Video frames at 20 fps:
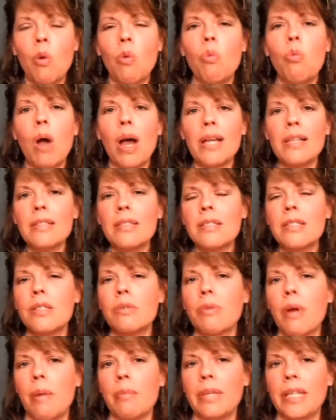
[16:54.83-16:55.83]
Once the
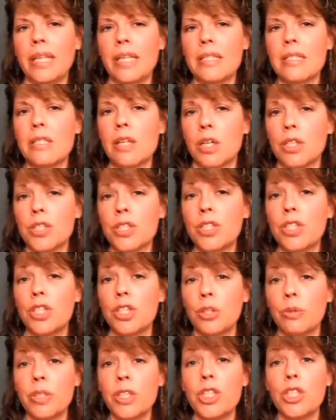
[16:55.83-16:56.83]
remedy starts to
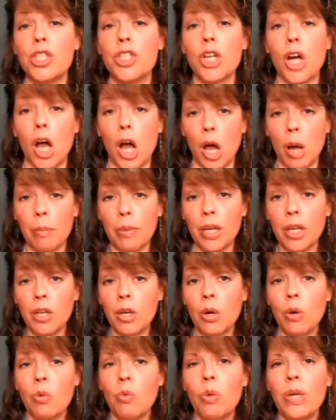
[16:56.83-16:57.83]
do its job,
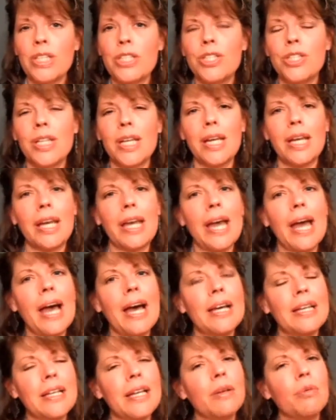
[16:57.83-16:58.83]
which
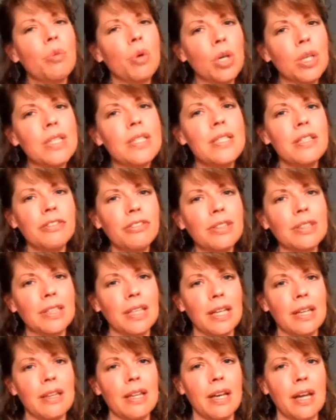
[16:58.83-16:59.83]
it works
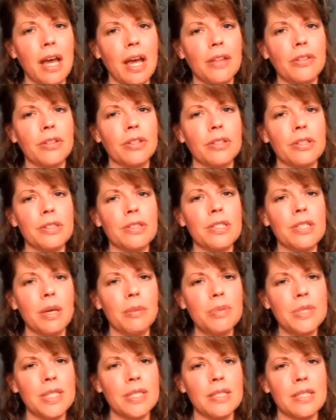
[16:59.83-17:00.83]
differently than other
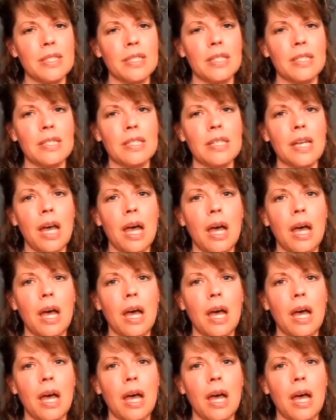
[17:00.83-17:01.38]
substances,